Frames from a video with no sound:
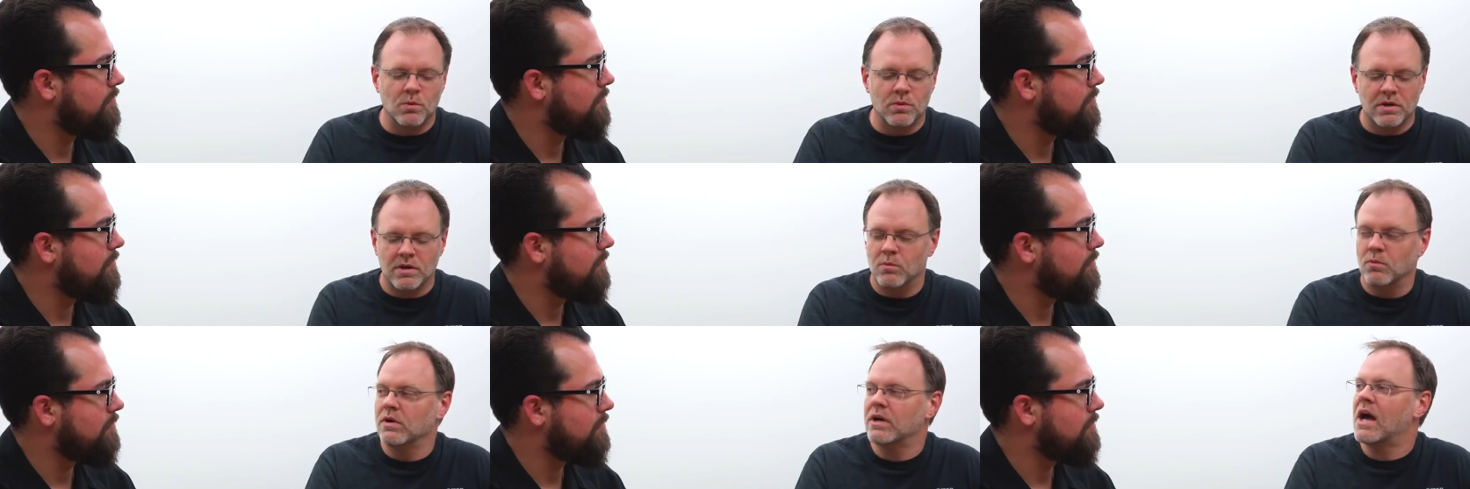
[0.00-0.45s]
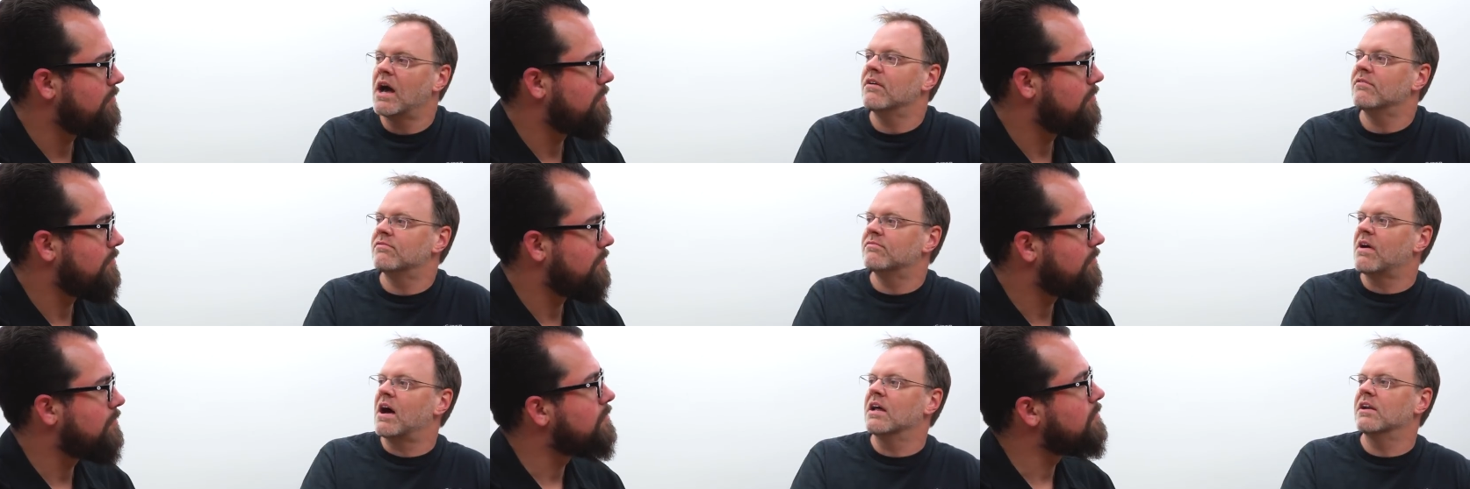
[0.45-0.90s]
Speaker 1: so we're,
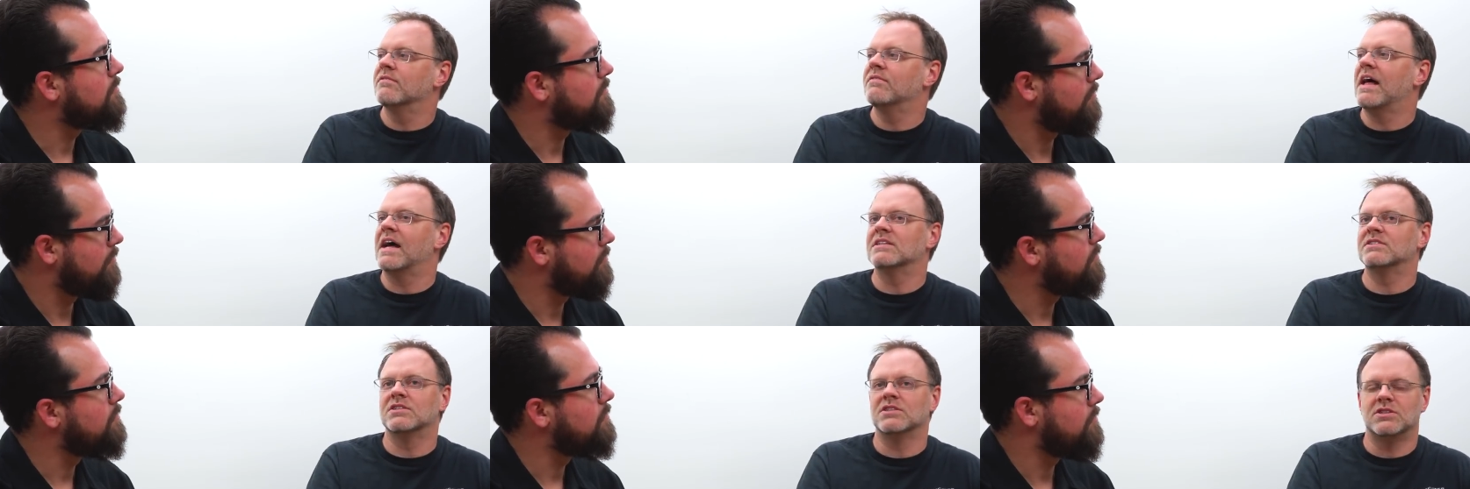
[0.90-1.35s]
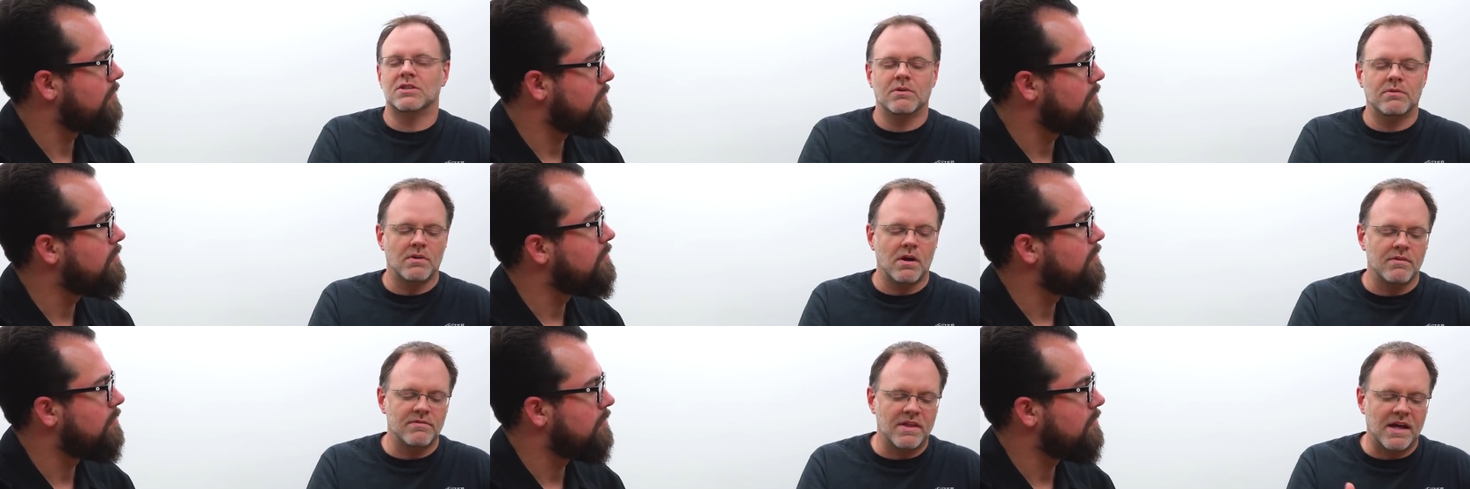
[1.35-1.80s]
we're not fond of that
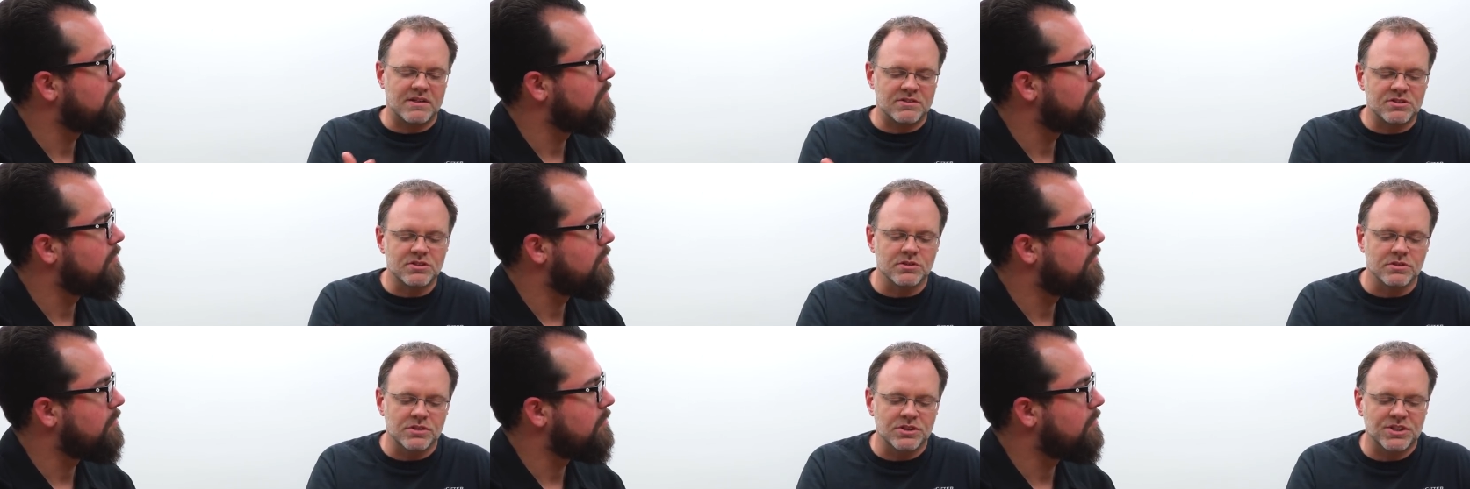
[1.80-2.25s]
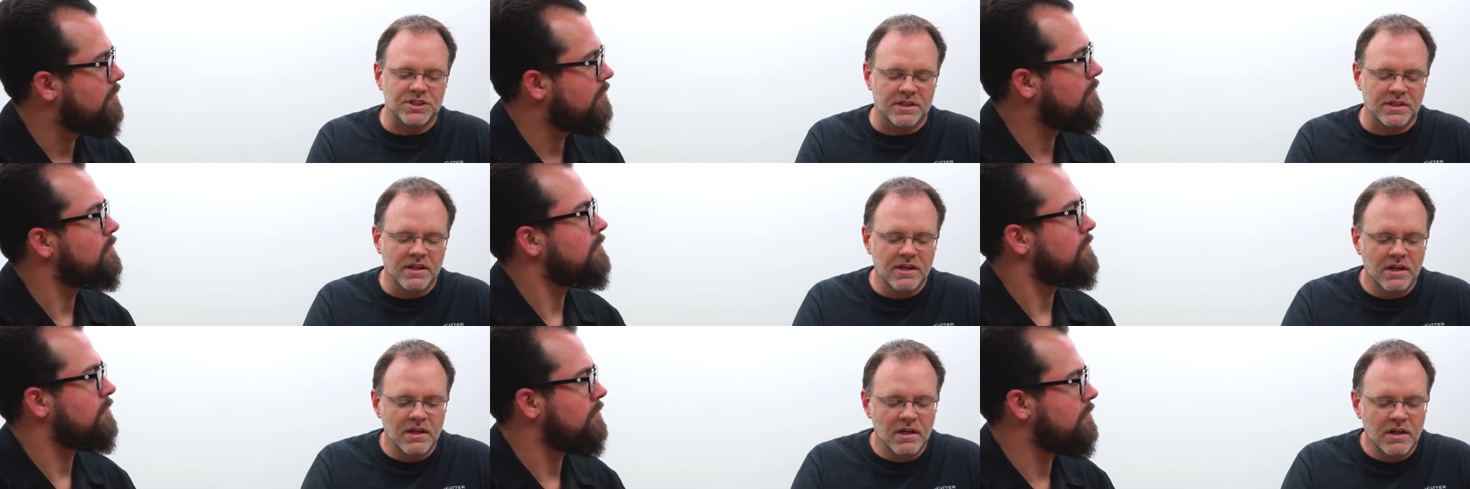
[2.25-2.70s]
of that
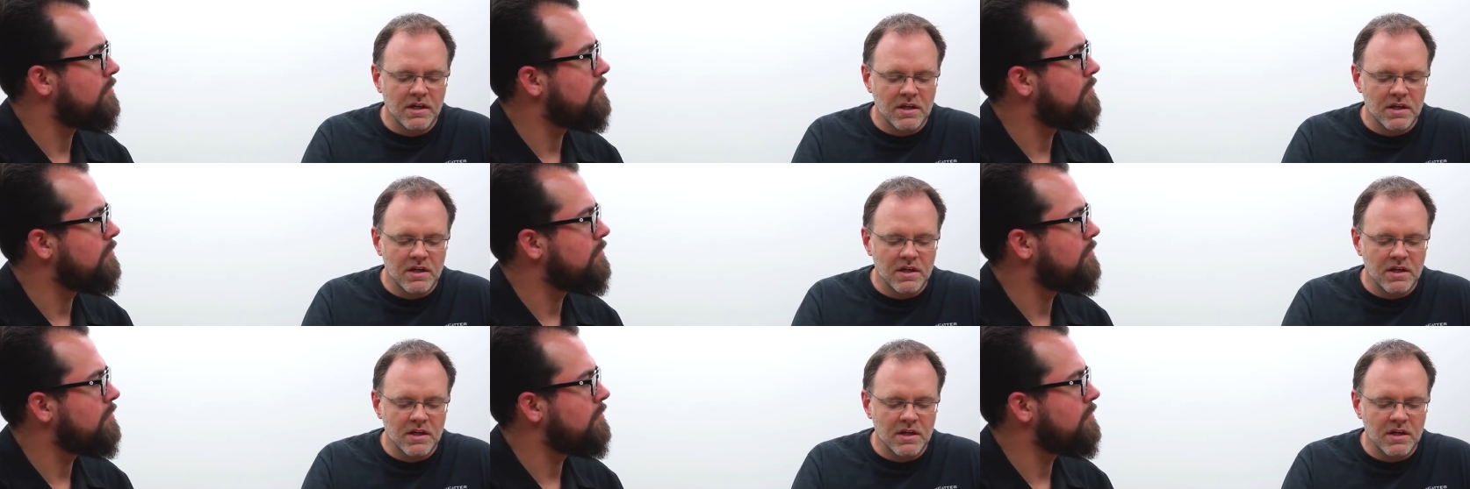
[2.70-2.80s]
solution.